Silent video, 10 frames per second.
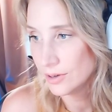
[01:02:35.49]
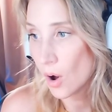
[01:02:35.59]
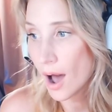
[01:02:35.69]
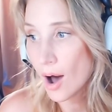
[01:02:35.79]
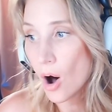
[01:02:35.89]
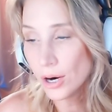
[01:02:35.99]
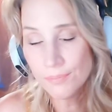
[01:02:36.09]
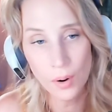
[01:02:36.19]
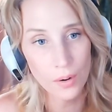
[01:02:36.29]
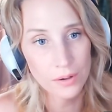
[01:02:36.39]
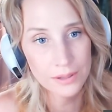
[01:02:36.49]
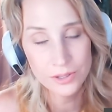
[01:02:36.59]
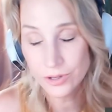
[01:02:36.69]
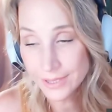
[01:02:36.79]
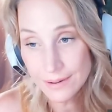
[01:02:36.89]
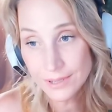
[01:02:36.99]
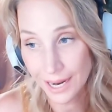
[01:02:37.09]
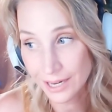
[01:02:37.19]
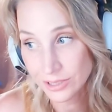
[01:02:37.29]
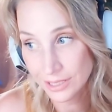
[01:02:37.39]
Oddball, you seem to
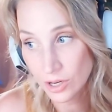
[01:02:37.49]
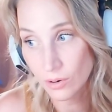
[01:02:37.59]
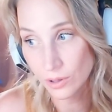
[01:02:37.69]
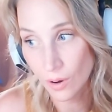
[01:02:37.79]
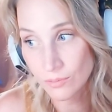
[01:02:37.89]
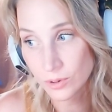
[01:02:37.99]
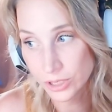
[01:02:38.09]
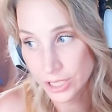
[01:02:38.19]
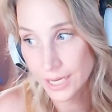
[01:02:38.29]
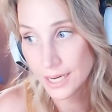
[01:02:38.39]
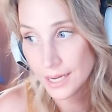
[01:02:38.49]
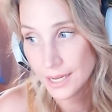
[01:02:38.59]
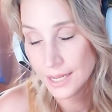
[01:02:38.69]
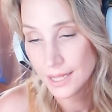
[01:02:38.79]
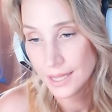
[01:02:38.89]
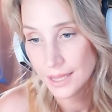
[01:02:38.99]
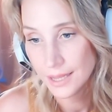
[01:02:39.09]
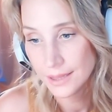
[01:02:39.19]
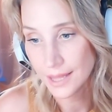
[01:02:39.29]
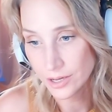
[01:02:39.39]
actually know a lot more shit
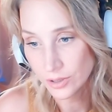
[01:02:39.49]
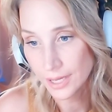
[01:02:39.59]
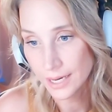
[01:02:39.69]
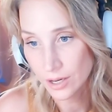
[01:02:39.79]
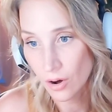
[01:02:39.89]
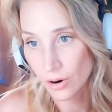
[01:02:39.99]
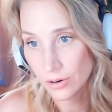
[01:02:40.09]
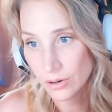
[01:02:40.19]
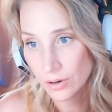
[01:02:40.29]
than you're letting on.